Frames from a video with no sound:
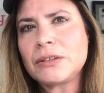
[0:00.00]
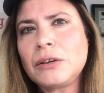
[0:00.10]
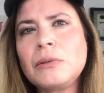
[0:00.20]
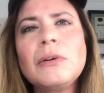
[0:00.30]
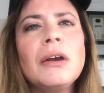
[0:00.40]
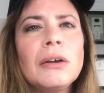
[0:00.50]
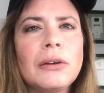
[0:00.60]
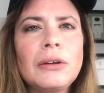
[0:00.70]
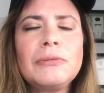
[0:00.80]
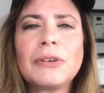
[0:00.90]
too,
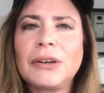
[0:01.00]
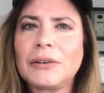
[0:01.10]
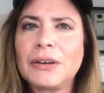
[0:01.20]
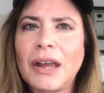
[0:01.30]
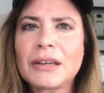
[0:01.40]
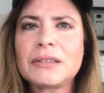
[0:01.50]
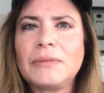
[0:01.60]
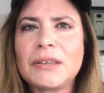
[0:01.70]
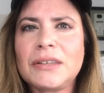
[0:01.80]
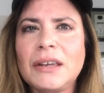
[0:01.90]
good for your next
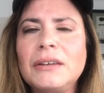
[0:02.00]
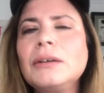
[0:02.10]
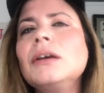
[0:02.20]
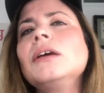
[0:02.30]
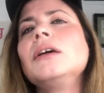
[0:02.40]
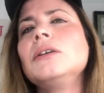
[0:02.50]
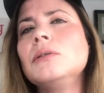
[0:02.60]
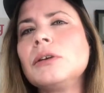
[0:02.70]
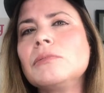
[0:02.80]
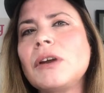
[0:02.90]
visit. You
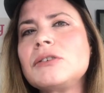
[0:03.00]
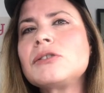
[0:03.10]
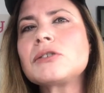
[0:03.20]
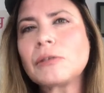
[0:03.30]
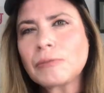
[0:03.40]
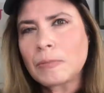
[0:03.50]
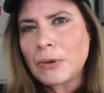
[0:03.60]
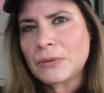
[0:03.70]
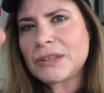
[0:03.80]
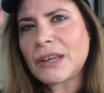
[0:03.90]
can register for
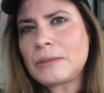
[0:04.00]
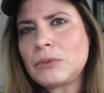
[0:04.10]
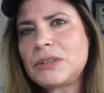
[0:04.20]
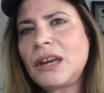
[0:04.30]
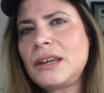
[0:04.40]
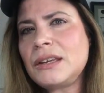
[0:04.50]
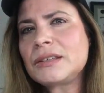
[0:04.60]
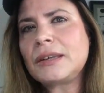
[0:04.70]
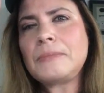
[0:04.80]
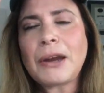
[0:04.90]
both
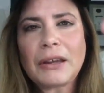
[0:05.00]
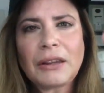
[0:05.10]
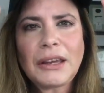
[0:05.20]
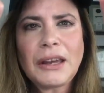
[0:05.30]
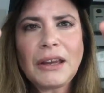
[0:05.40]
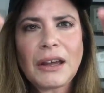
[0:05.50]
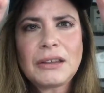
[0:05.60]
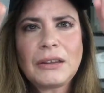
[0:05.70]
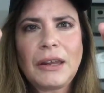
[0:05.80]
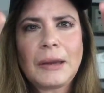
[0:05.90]
simultaneously by clicking on
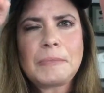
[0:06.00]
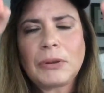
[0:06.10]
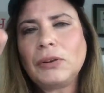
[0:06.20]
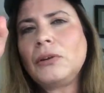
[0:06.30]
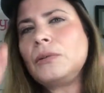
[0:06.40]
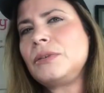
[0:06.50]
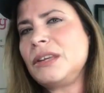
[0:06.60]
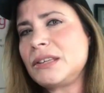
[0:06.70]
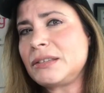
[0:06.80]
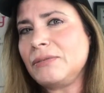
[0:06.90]
the link below this